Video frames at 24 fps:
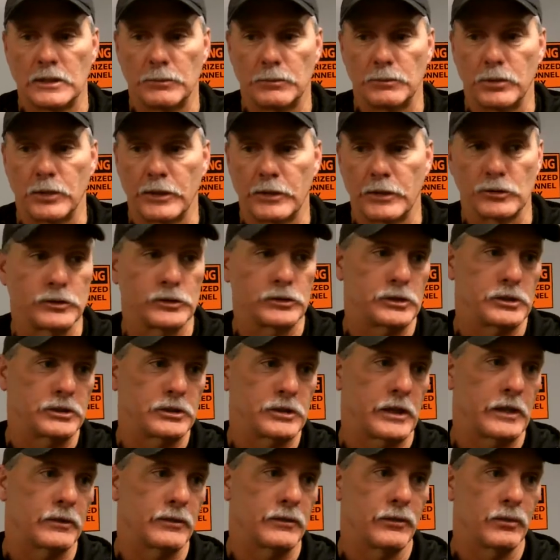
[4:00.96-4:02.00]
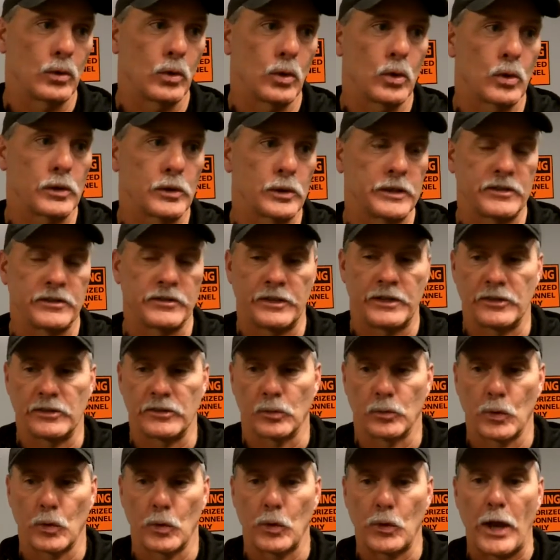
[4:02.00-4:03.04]
players in the state of Florida. He has
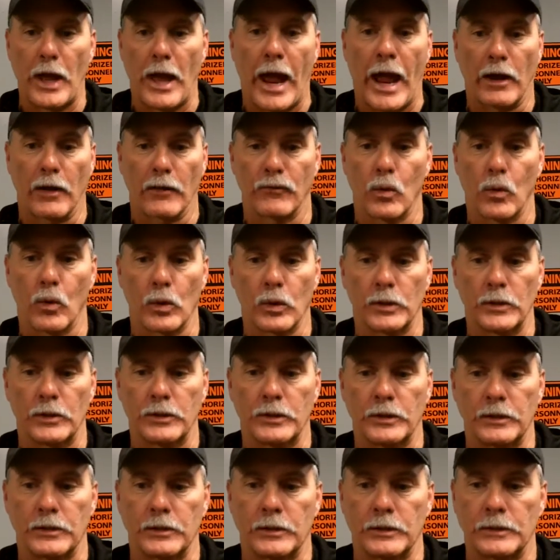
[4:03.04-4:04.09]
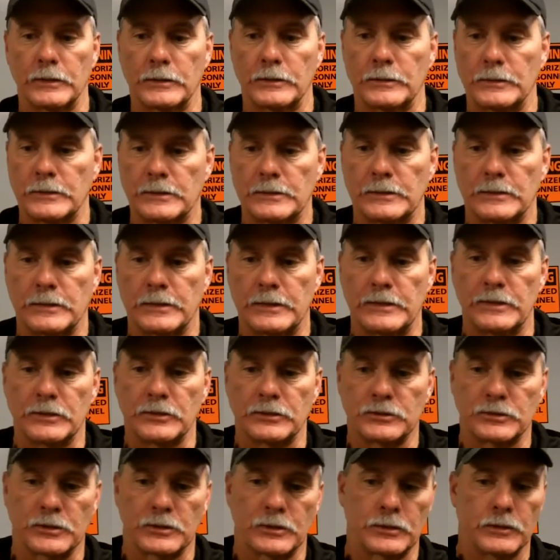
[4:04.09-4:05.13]
a real knack for it, and he
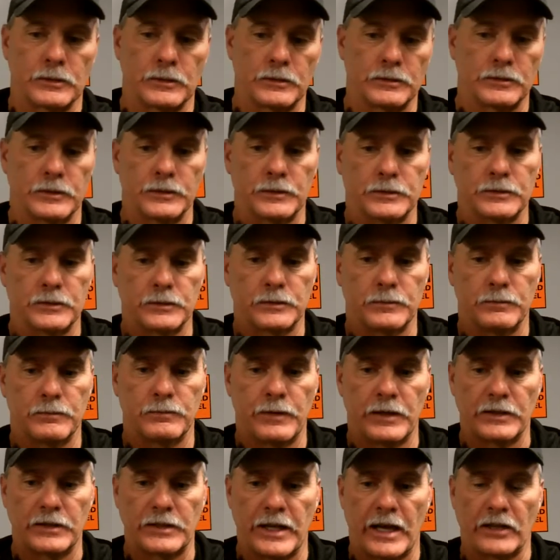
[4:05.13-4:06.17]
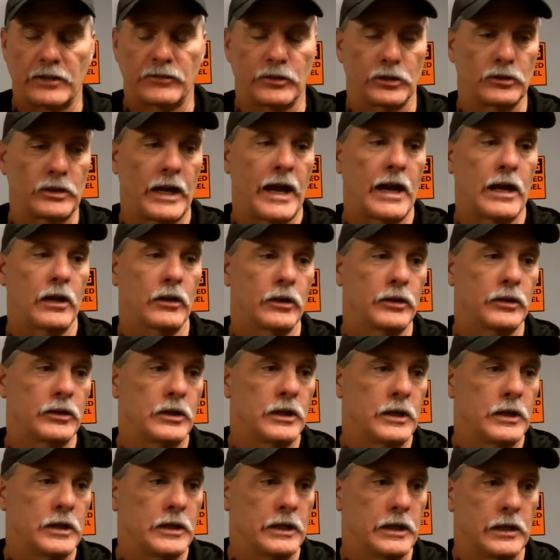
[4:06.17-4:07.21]
is a fantastic talent.
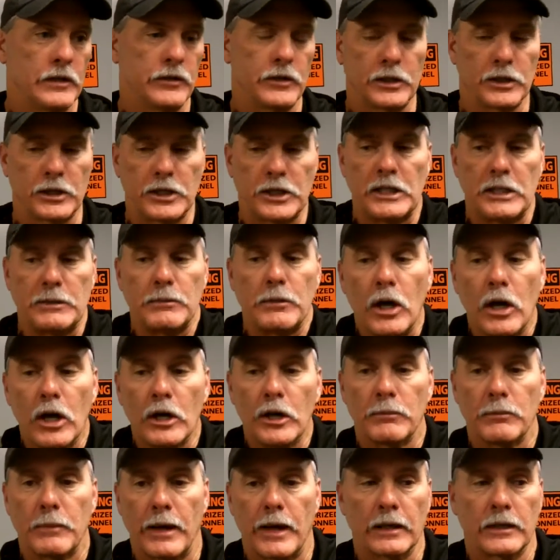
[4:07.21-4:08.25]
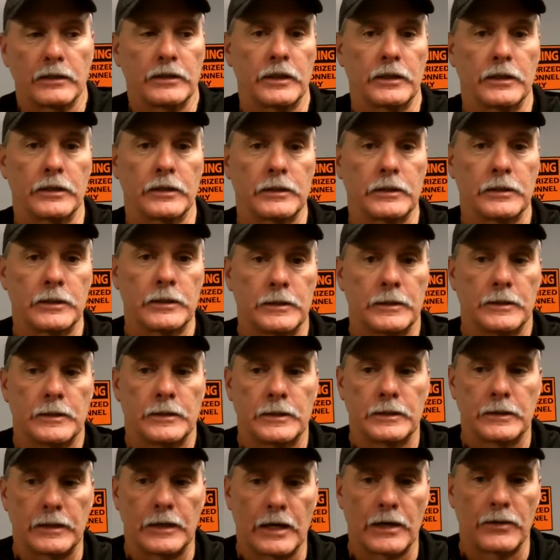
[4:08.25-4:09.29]
And then Akeem Hunt back there,
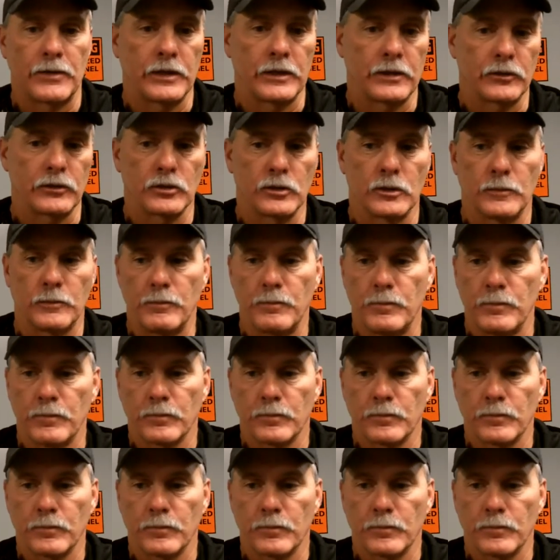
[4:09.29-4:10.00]
I think, is a